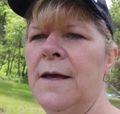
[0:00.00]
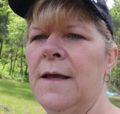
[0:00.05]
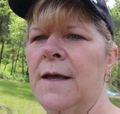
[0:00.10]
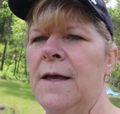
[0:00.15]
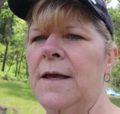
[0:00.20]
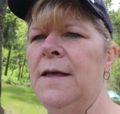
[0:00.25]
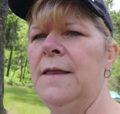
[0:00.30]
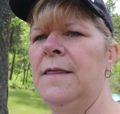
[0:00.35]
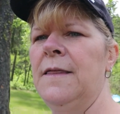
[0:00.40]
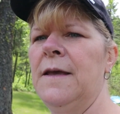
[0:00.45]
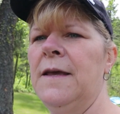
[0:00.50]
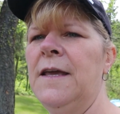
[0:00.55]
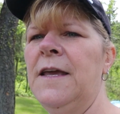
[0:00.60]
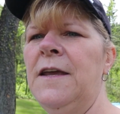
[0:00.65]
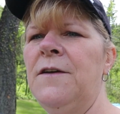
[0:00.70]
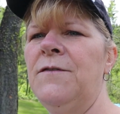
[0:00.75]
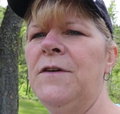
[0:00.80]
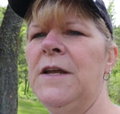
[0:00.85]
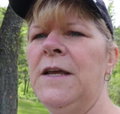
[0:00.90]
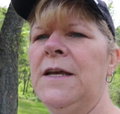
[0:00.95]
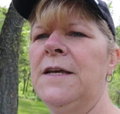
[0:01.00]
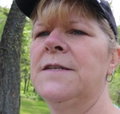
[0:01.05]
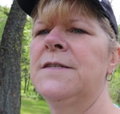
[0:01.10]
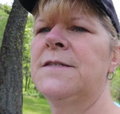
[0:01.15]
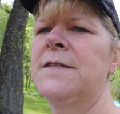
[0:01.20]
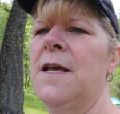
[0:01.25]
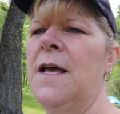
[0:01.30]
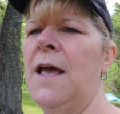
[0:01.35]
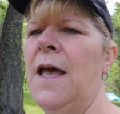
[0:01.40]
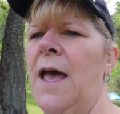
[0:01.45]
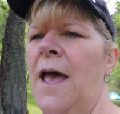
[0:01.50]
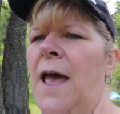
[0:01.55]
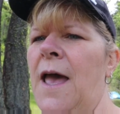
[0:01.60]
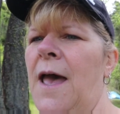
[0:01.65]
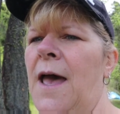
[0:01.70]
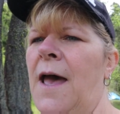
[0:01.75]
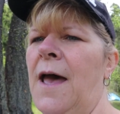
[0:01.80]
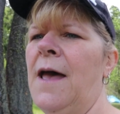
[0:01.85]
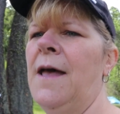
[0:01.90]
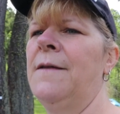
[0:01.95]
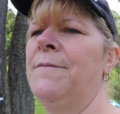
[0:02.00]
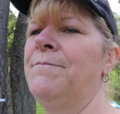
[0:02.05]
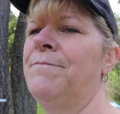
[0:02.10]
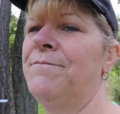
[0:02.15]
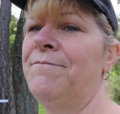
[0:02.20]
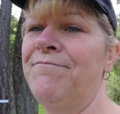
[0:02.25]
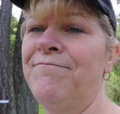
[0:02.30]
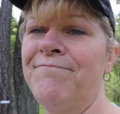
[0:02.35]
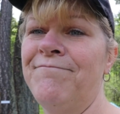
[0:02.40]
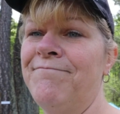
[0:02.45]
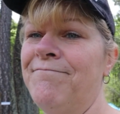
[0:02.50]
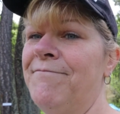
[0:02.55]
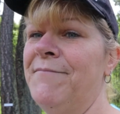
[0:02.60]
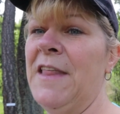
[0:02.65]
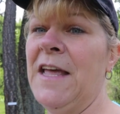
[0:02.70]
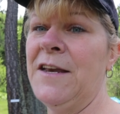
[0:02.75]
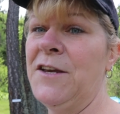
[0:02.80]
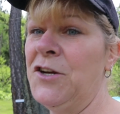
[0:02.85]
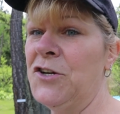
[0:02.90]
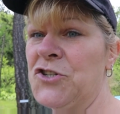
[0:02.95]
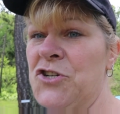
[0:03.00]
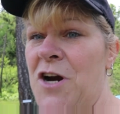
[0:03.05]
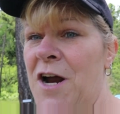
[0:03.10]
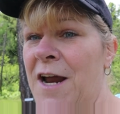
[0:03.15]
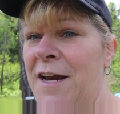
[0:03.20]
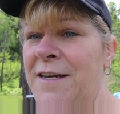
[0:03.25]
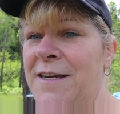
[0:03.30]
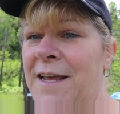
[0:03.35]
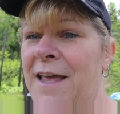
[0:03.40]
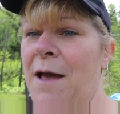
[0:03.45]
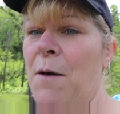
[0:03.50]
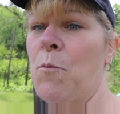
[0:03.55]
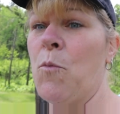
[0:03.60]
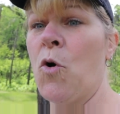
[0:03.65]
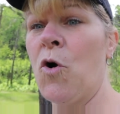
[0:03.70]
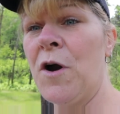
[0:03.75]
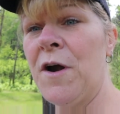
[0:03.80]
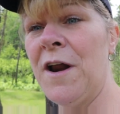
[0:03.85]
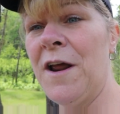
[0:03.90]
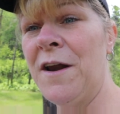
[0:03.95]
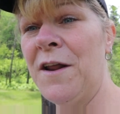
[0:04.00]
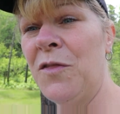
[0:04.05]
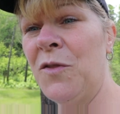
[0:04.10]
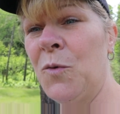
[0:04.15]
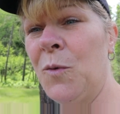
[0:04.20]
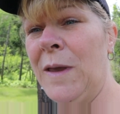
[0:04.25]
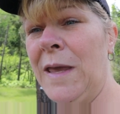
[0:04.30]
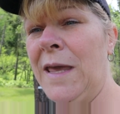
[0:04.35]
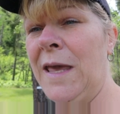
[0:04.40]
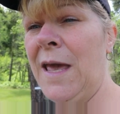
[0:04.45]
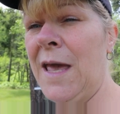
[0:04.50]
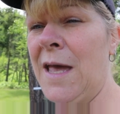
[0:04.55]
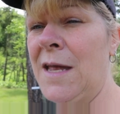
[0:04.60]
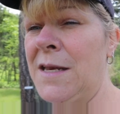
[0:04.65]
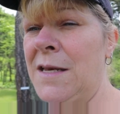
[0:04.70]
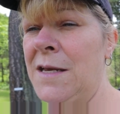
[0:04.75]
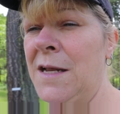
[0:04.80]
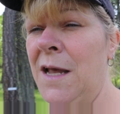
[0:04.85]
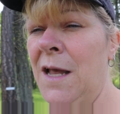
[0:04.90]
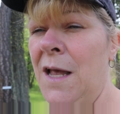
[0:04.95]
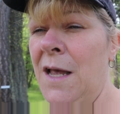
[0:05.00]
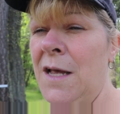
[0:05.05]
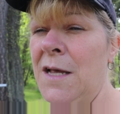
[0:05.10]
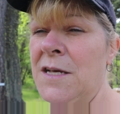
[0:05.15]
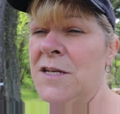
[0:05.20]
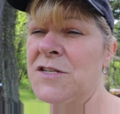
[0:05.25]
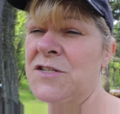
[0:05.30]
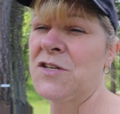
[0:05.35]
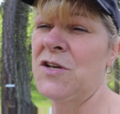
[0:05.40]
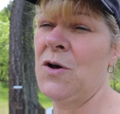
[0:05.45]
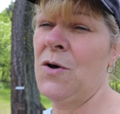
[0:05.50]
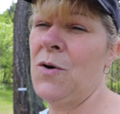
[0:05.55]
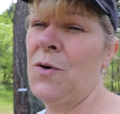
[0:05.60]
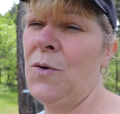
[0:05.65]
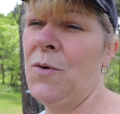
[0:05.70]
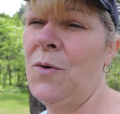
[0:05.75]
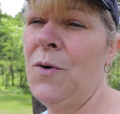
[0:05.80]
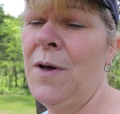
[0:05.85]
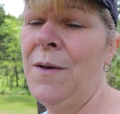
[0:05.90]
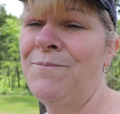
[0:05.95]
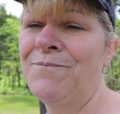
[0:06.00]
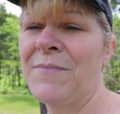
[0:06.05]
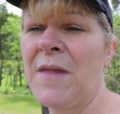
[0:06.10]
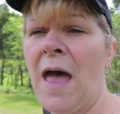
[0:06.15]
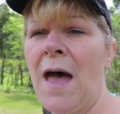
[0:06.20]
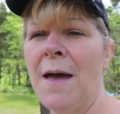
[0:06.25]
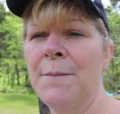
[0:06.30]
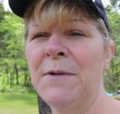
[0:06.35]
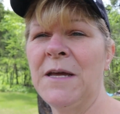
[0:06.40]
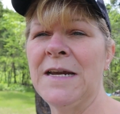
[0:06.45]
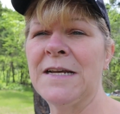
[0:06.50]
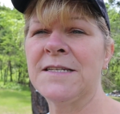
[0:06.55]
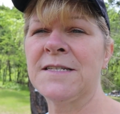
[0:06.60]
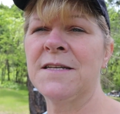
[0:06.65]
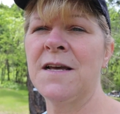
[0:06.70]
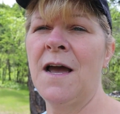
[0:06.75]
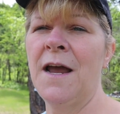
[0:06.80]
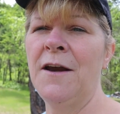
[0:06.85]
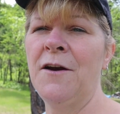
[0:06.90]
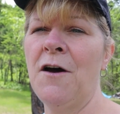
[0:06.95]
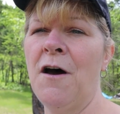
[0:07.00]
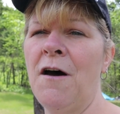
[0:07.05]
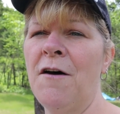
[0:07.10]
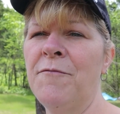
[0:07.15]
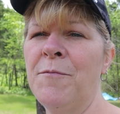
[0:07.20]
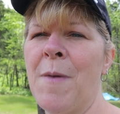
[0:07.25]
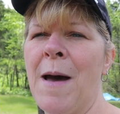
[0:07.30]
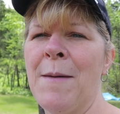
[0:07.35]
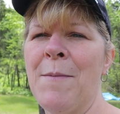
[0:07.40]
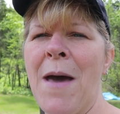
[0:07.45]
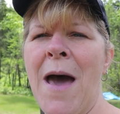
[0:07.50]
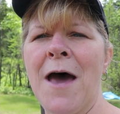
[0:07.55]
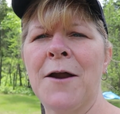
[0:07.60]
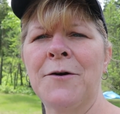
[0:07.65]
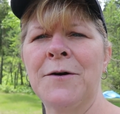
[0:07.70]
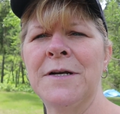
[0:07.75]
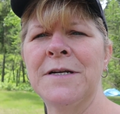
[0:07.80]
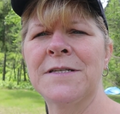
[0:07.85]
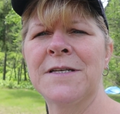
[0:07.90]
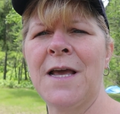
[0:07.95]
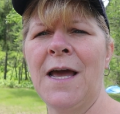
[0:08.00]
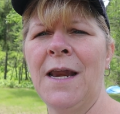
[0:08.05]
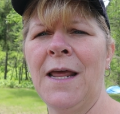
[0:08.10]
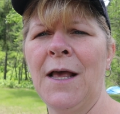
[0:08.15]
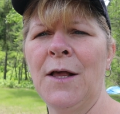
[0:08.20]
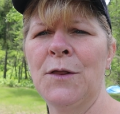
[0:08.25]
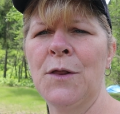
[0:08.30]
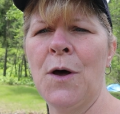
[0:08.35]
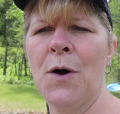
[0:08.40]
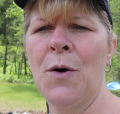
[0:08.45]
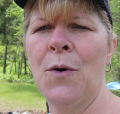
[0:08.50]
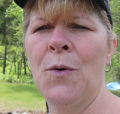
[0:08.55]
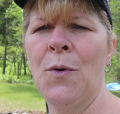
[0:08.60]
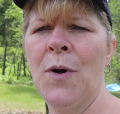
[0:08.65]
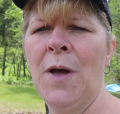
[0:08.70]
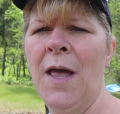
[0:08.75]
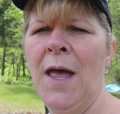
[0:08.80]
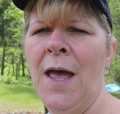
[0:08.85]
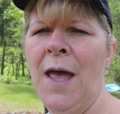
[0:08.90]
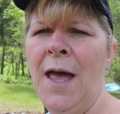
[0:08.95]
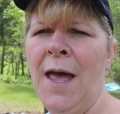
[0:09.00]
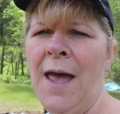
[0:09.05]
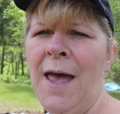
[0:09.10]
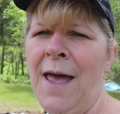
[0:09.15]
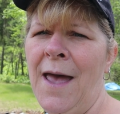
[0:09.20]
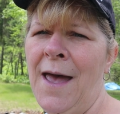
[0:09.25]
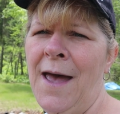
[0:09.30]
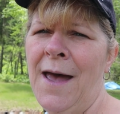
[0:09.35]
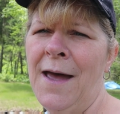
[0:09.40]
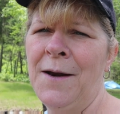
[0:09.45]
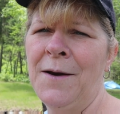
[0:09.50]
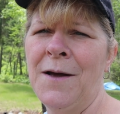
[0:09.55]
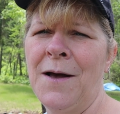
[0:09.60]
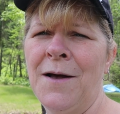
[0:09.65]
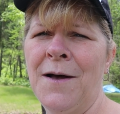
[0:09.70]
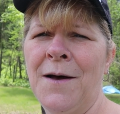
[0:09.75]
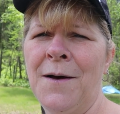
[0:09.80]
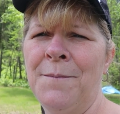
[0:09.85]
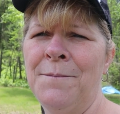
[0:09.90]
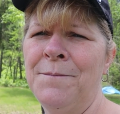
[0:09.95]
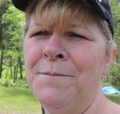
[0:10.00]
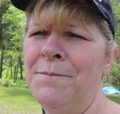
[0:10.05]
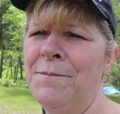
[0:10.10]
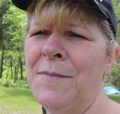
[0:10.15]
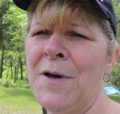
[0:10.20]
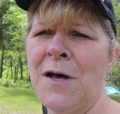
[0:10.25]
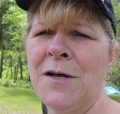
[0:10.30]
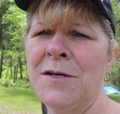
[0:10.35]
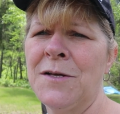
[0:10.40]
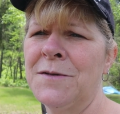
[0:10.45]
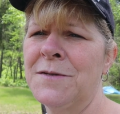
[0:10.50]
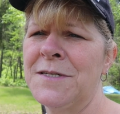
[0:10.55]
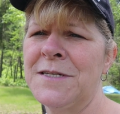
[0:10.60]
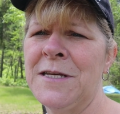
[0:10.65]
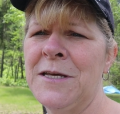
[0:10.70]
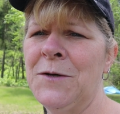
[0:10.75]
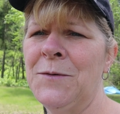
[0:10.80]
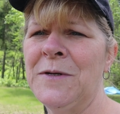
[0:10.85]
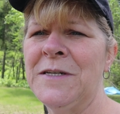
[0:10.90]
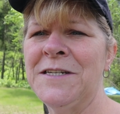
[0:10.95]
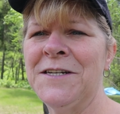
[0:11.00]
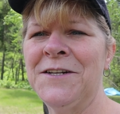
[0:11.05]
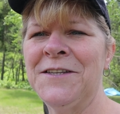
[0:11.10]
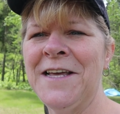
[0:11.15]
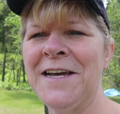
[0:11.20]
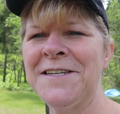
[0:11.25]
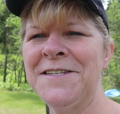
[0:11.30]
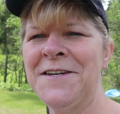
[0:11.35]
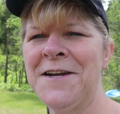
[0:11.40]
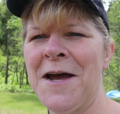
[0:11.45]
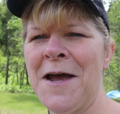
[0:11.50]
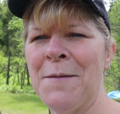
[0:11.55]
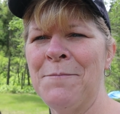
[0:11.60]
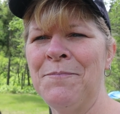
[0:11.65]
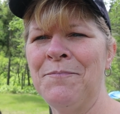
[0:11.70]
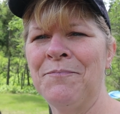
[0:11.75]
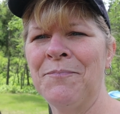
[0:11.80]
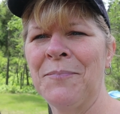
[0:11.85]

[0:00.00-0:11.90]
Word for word: in the evenings and then you're trying to get more done in the weekend. So I'm going to sign off. My battery's getting low and um, I'll see you until next time.